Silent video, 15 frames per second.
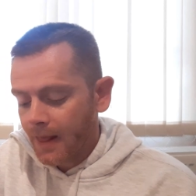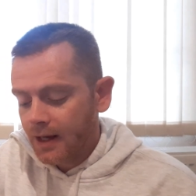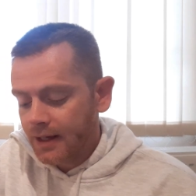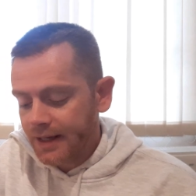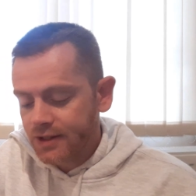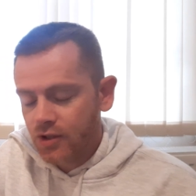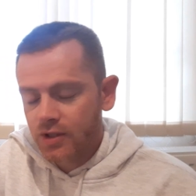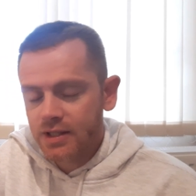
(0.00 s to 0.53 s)

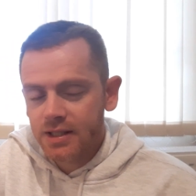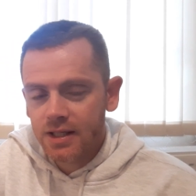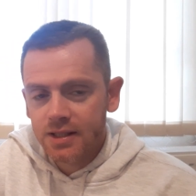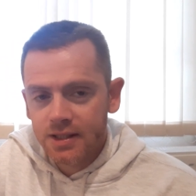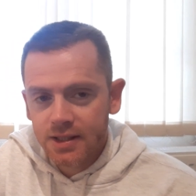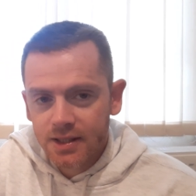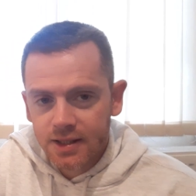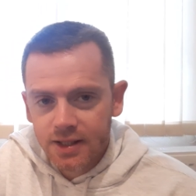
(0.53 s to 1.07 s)
Let us
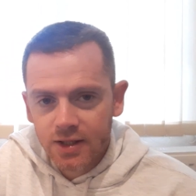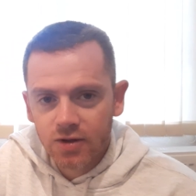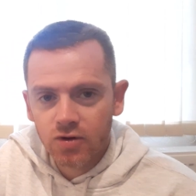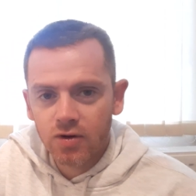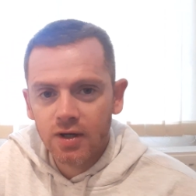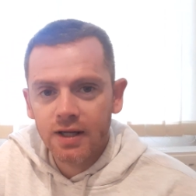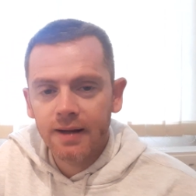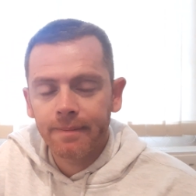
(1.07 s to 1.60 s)

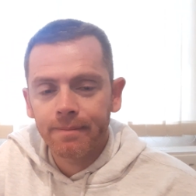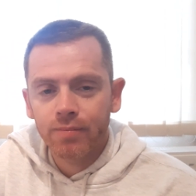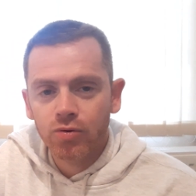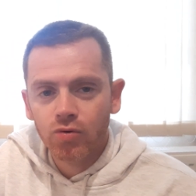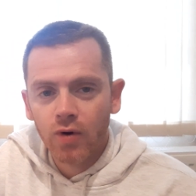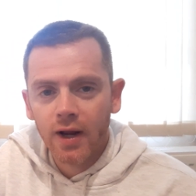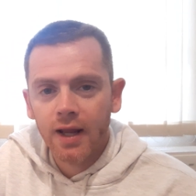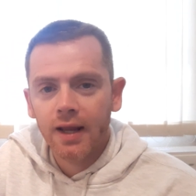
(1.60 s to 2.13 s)
sincerely
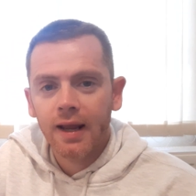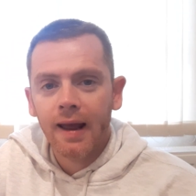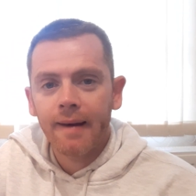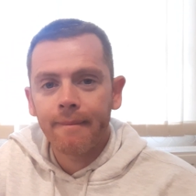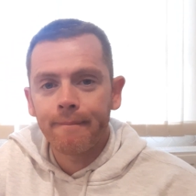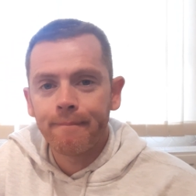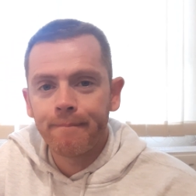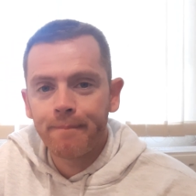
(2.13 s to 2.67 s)
pray
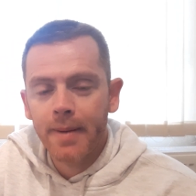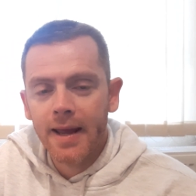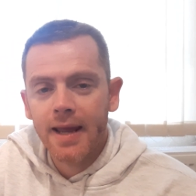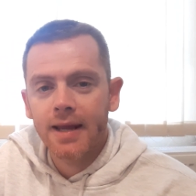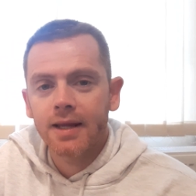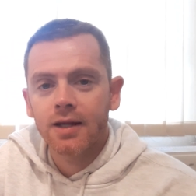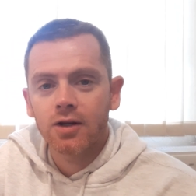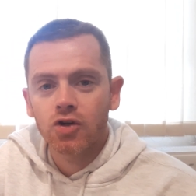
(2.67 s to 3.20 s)
and
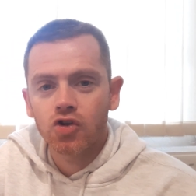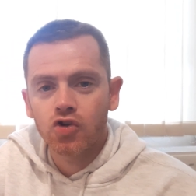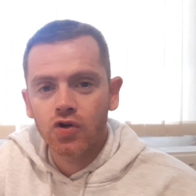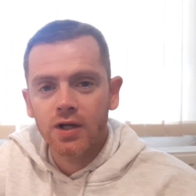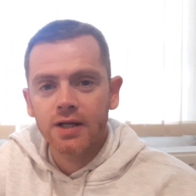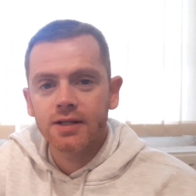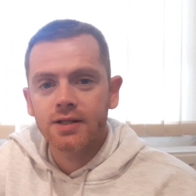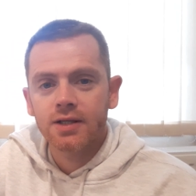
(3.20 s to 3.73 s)
beg
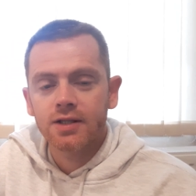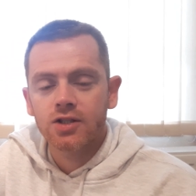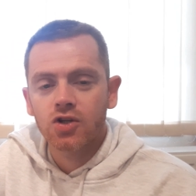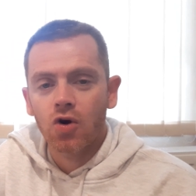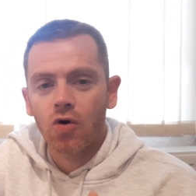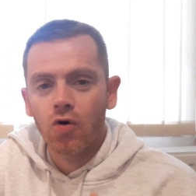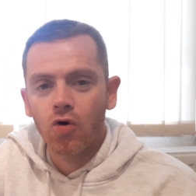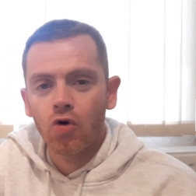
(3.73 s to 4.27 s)
Jesus
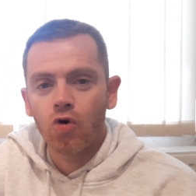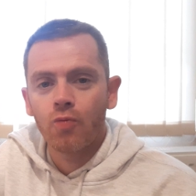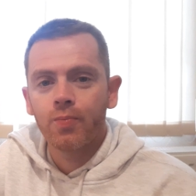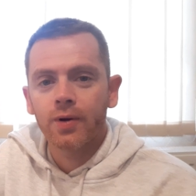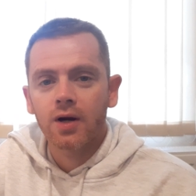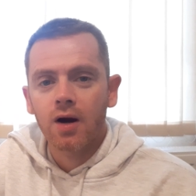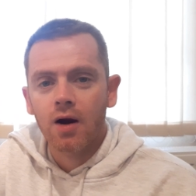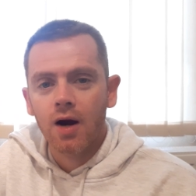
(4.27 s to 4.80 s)
to
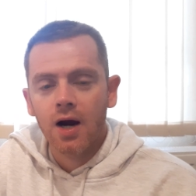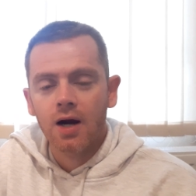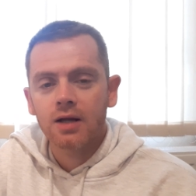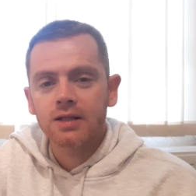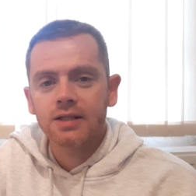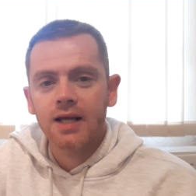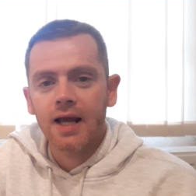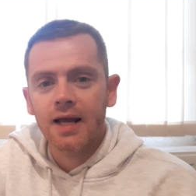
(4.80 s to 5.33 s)
open our
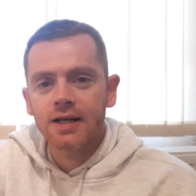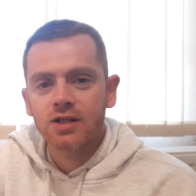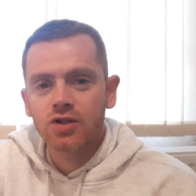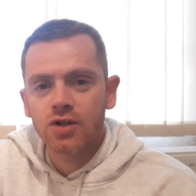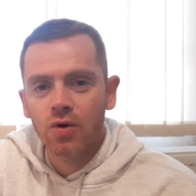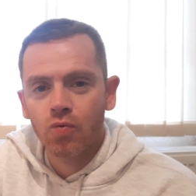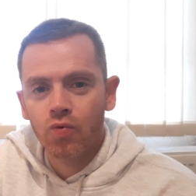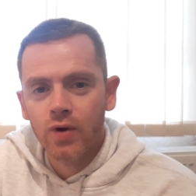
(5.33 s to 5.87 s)
hearts and
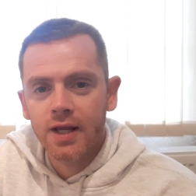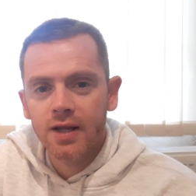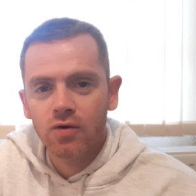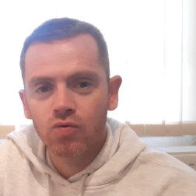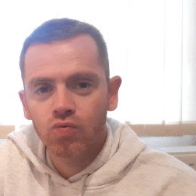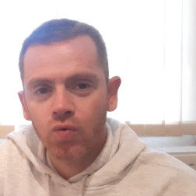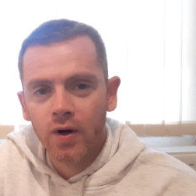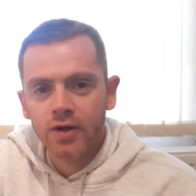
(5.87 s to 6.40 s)
that
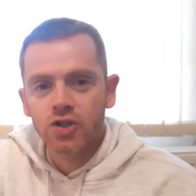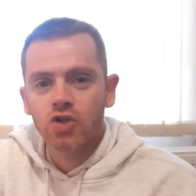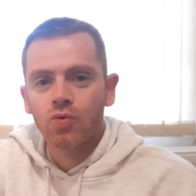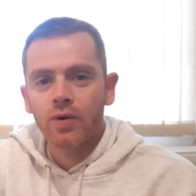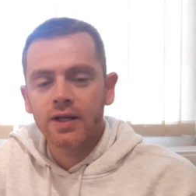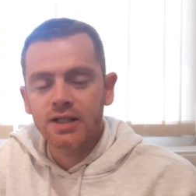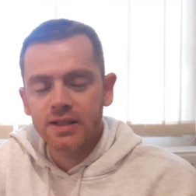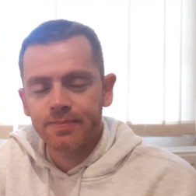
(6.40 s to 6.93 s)
we want
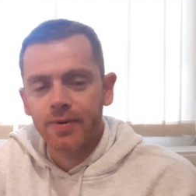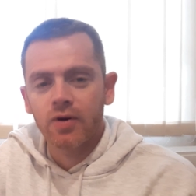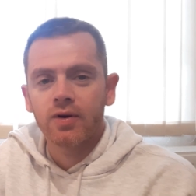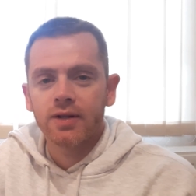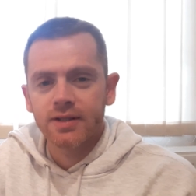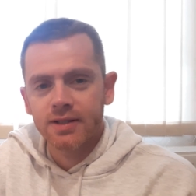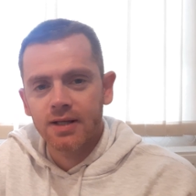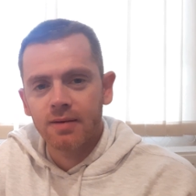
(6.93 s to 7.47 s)
to
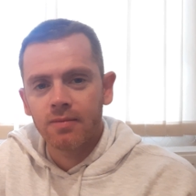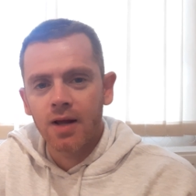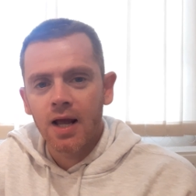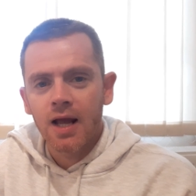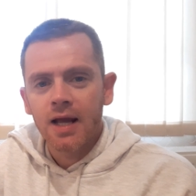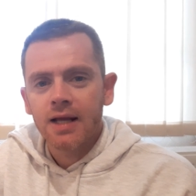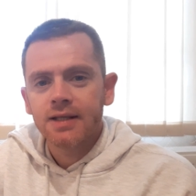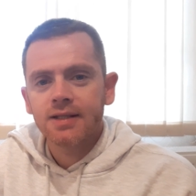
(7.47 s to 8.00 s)
experience Him.
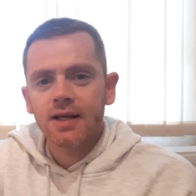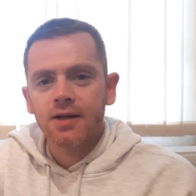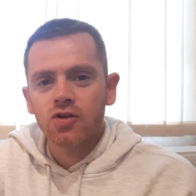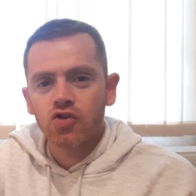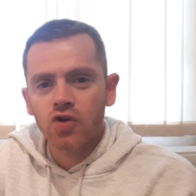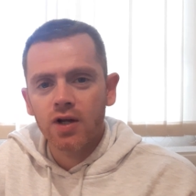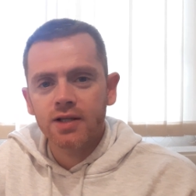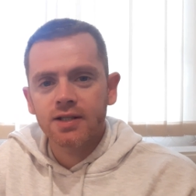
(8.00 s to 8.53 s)
Say,
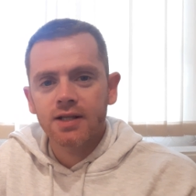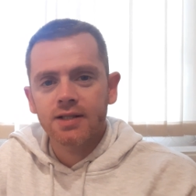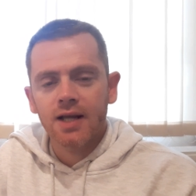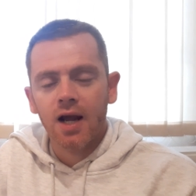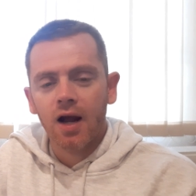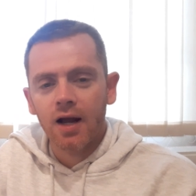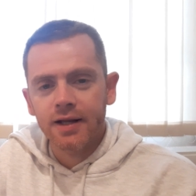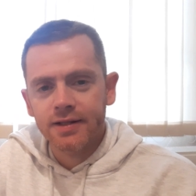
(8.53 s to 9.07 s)
Jesus,
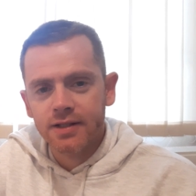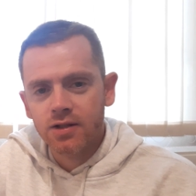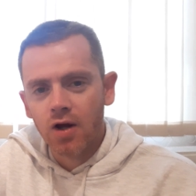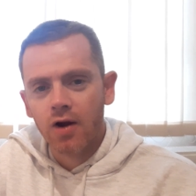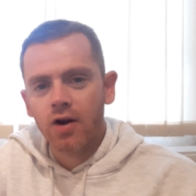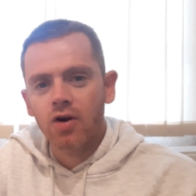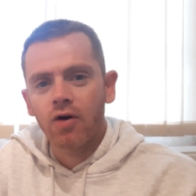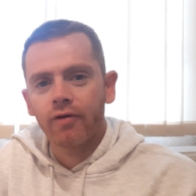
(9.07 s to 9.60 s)
it's
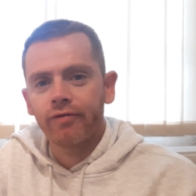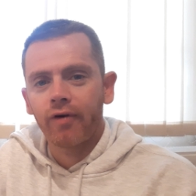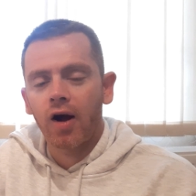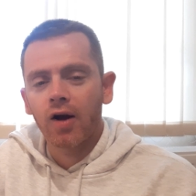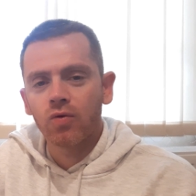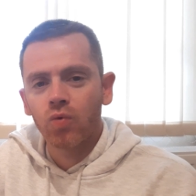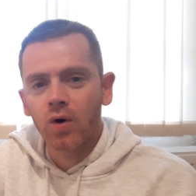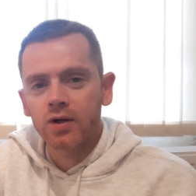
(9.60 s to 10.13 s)
not enough.
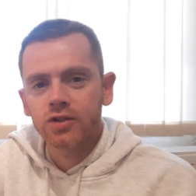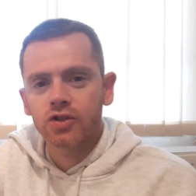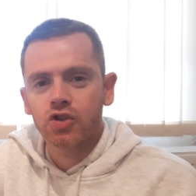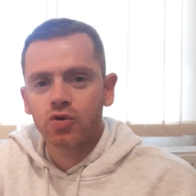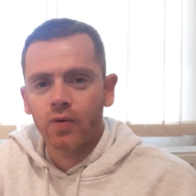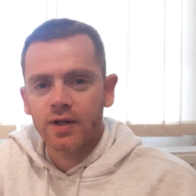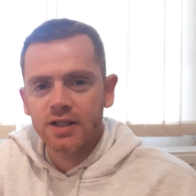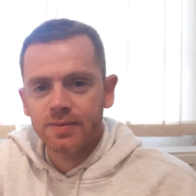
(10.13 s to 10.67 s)
I want
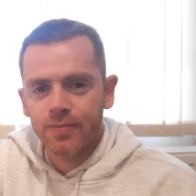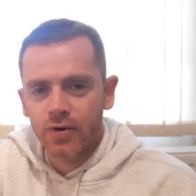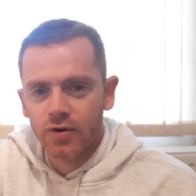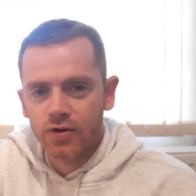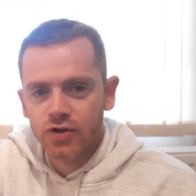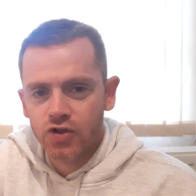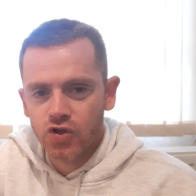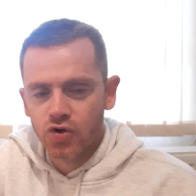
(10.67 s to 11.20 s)
to
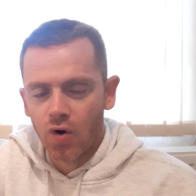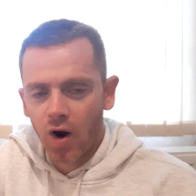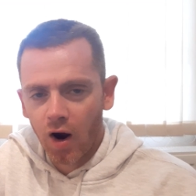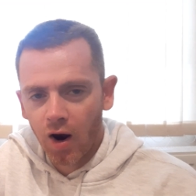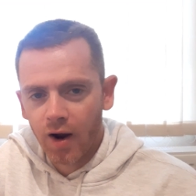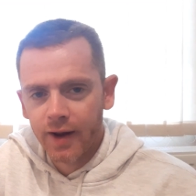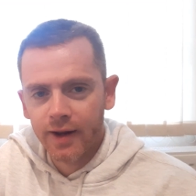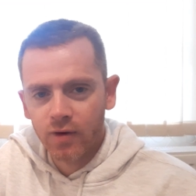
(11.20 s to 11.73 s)
experience You.
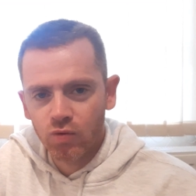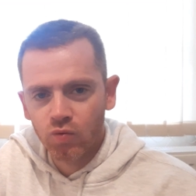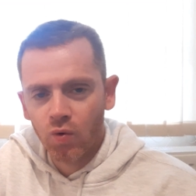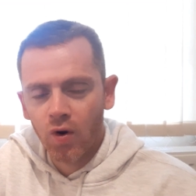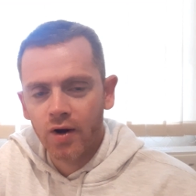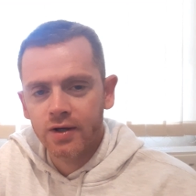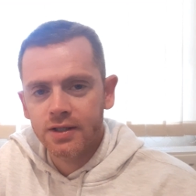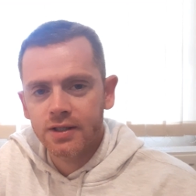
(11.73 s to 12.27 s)
I
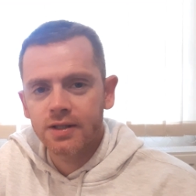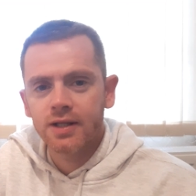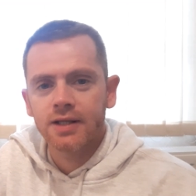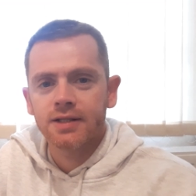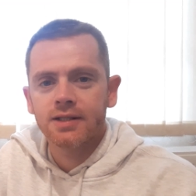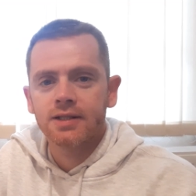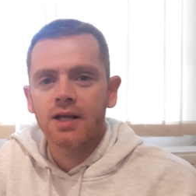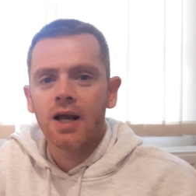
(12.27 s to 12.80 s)
want
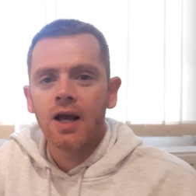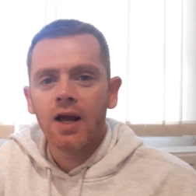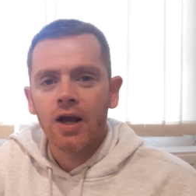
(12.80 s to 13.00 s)
this.